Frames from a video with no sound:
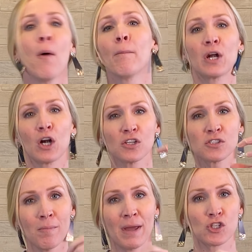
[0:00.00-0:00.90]
but it also
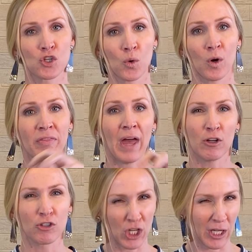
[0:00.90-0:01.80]
makes sure that
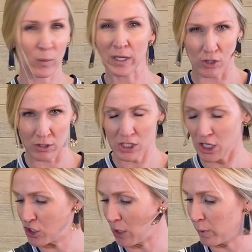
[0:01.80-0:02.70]
your chicken wings aren't
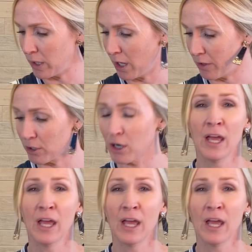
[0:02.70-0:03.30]
touching one another.